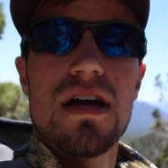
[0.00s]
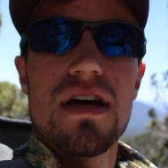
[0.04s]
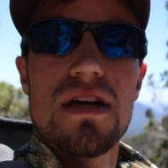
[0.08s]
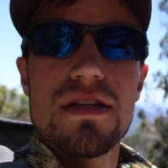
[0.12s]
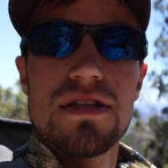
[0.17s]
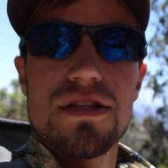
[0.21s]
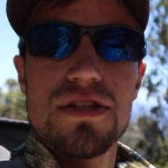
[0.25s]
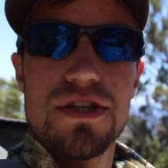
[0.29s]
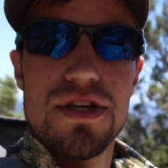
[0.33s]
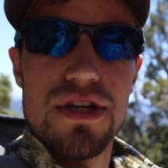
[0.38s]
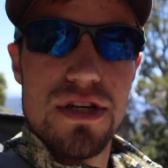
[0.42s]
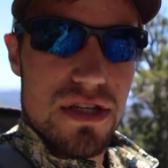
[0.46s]

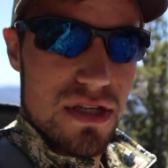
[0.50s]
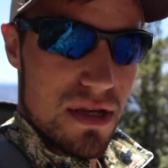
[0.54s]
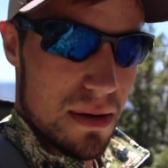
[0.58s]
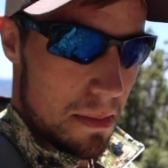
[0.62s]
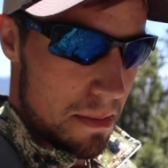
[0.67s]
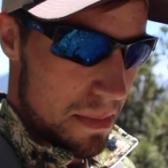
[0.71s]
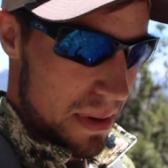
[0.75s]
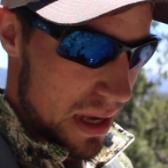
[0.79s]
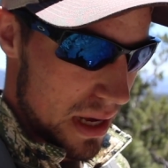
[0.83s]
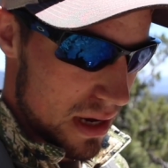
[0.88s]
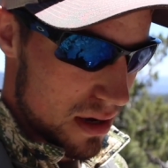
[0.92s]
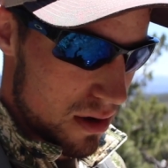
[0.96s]
it's just a
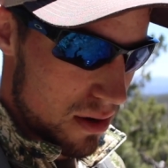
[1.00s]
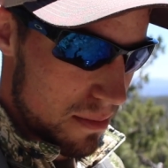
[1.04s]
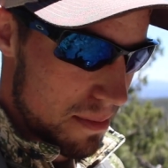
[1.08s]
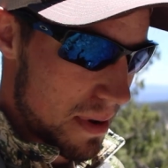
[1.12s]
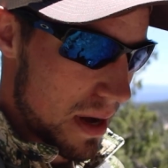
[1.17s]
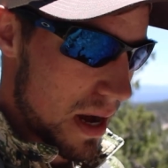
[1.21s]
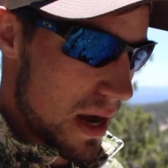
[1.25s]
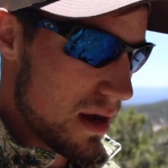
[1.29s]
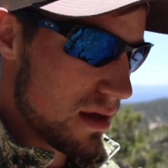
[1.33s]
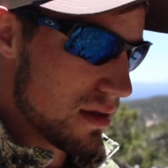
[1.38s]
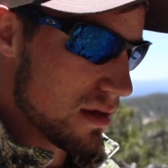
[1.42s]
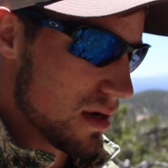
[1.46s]
big old
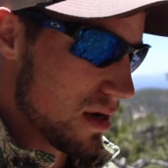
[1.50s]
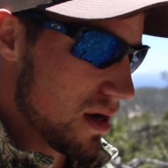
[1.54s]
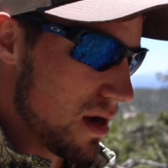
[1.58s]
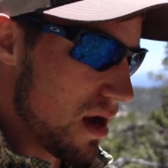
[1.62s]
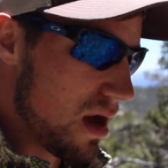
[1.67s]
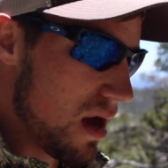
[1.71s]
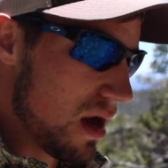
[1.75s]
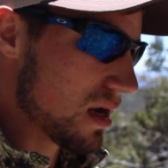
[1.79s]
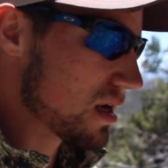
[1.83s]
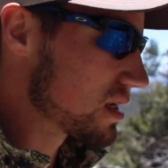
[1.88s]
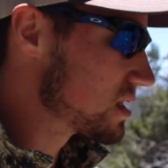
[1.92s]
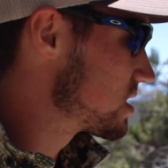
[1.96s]
pile of
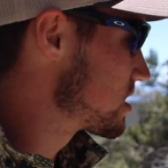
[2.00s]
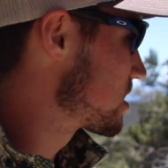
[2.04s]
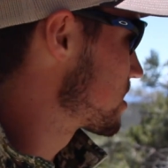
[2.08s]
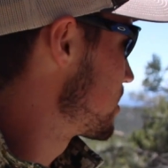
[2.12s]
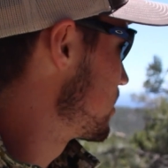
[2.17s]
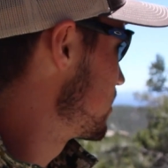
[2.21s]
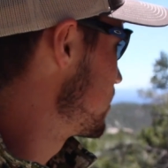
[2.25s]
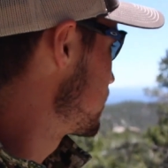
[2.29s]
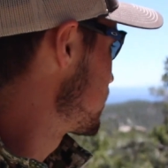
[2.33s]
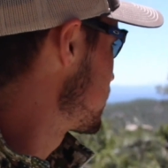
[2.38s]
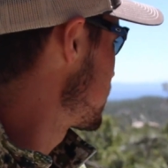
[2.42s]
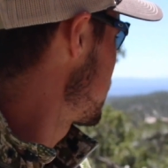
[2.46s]
rocks,
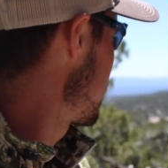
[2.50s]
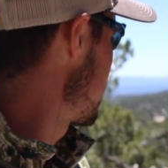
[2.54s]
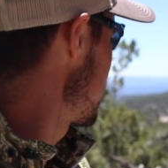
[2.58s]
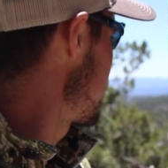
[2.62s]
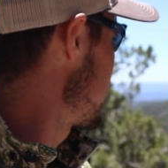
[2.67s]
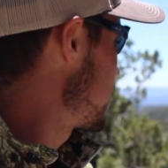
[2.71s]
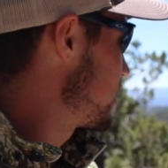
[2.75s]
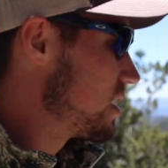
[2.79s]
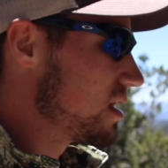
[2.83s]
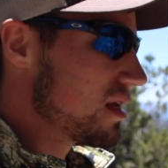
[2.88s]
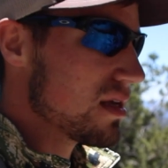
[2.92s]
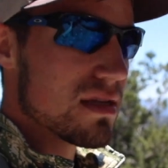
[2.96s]
because
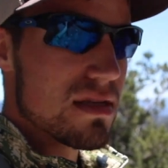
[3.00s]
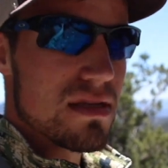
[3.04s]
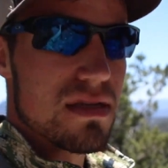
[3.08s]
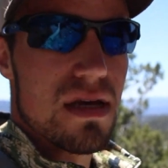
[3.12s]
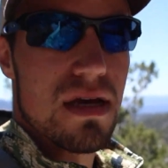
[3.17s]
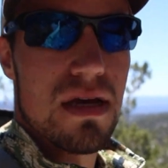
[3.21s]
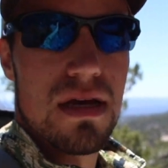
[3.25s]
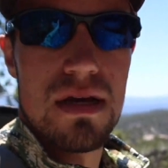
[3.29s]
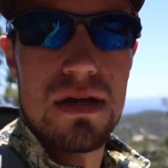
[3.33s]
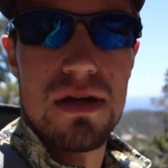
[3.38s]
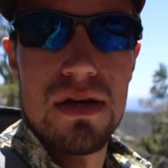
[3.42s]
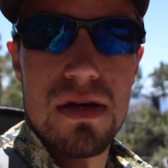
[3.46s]
it is
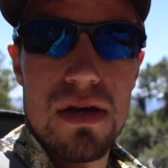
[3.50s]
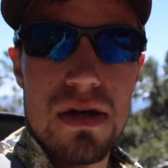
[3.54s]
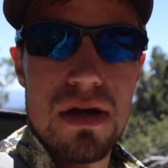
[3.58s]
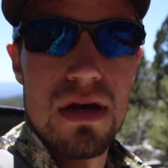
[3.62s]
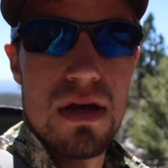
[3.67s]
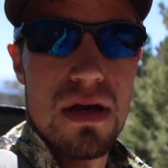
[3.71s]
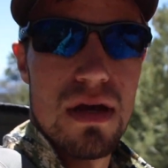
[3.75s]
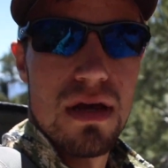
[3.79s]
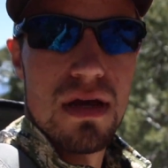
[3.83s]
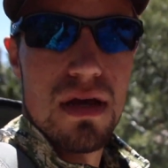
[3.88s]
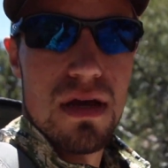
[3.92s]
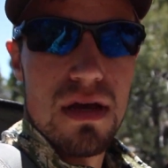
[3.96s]

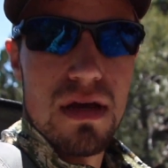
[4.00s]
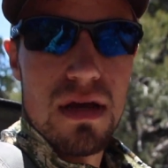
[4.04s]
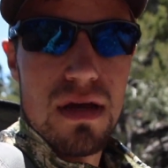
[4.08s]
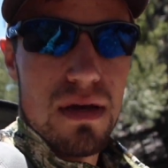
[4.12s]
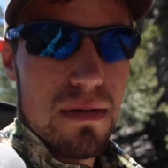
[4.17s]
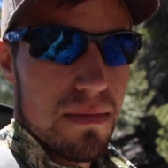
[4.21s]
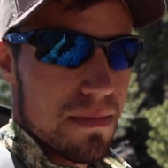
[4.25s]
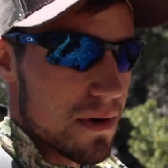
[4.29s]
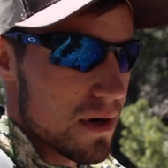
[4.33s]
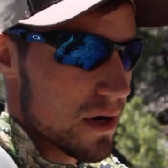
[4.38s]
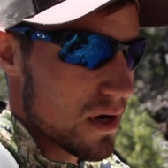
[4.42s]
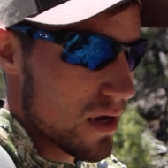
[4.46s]

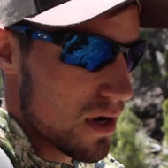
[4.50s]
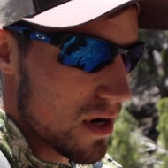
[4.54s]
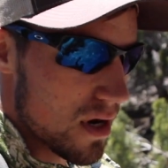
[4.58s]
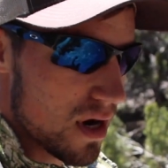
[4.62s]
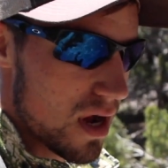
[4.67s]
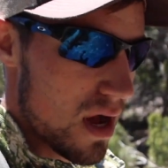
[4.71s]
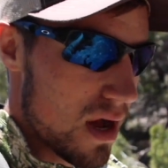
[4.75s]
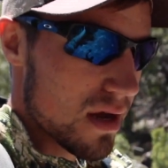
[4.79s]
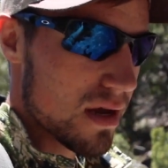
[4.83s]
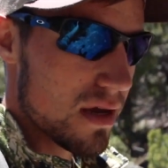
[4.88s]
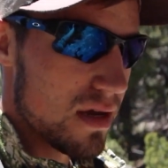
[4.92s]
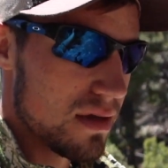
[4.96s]
pretty
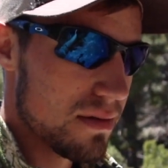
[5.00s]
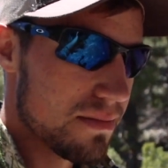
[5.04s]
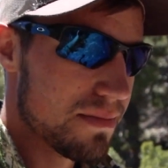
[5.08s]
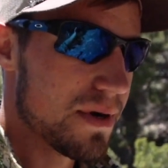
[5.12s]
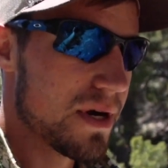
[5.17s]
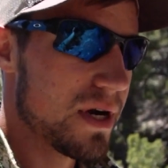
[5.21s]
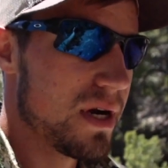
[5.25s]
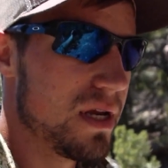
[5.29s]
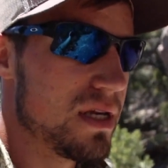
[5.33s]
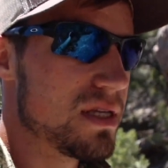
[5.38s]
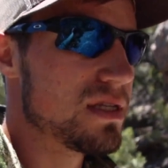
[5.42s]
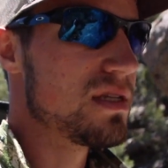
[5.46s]
rocky and
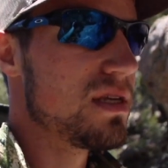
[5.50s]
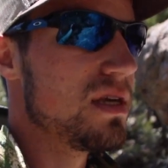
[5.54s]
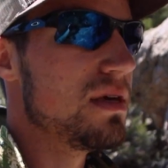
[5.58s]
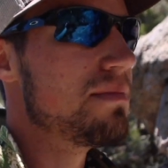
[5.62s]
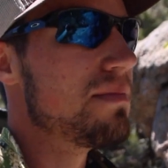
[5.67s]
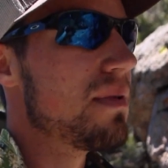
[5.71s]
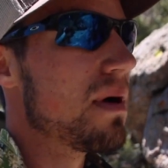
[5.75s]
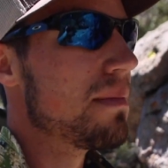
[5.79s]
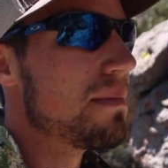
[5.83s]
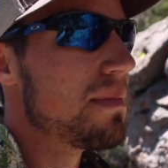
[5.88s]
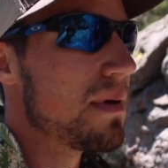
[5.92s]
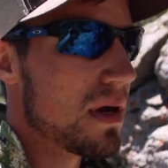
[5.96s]
pretty
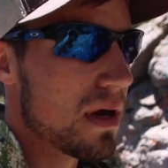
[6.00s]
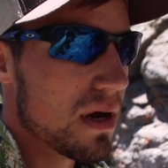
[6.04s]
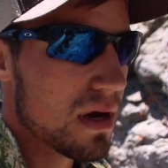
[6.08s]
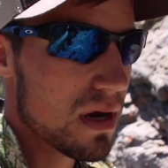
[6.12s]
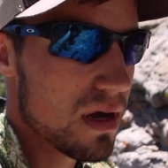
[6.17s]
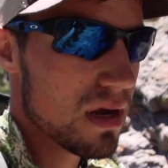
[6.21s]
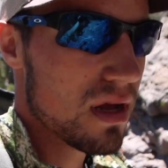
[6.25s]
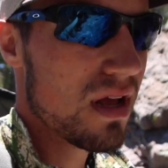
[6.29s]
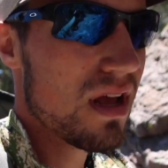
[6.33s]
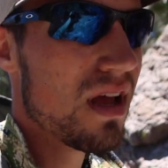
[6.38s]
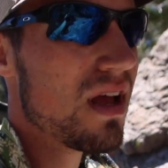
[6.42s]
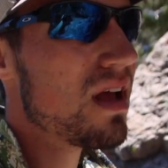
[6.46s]
steep up here.